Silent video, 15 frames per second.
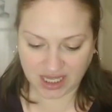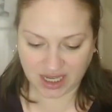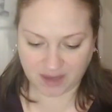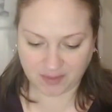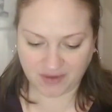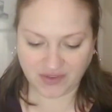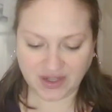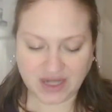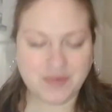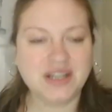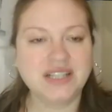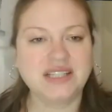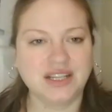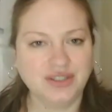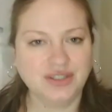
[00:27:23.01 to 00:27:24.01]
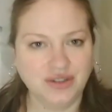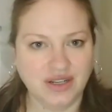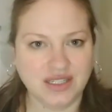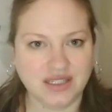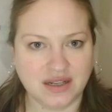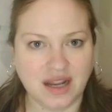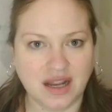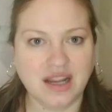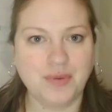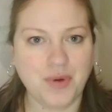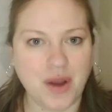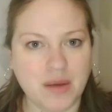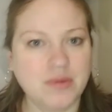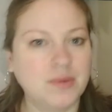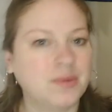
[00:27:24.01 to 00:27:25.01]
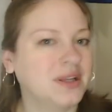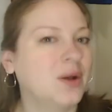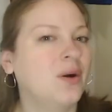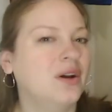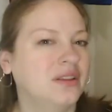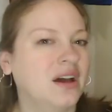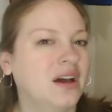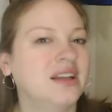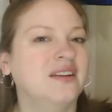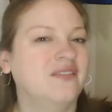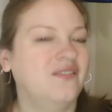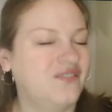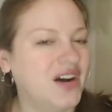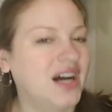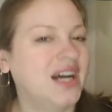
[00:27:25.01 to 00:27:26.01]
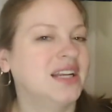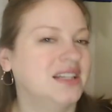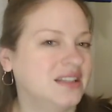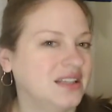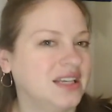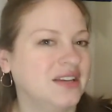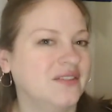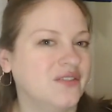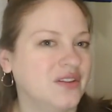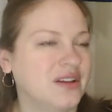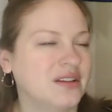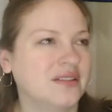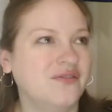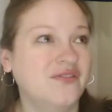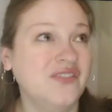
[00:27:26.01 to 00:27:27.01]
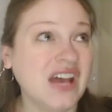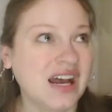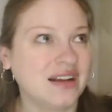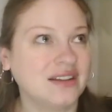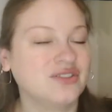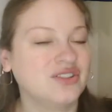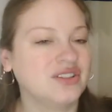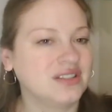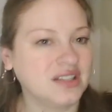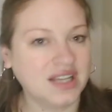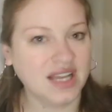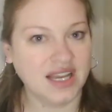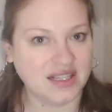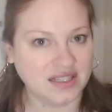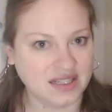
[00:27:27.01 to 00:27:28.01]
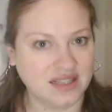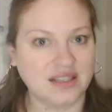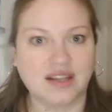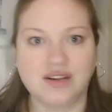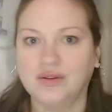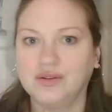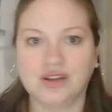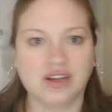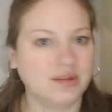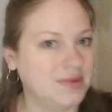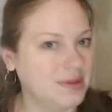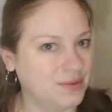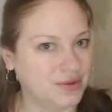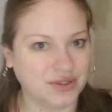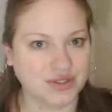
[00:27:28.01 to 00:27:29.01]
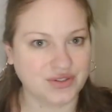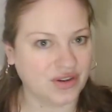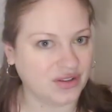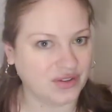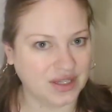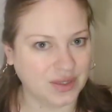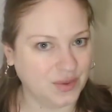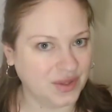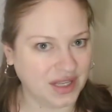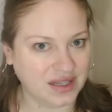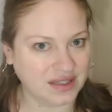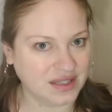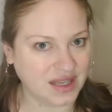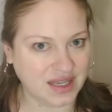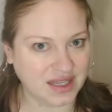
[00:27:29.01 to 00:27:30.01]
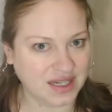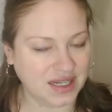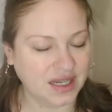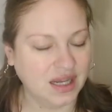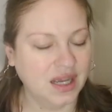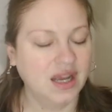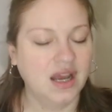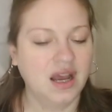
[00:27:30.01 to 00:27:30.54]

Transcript: if anybody's interested, I could probably go online and find a link for this. In fact, just in case, because I know a lot of people are struggling with anxiety,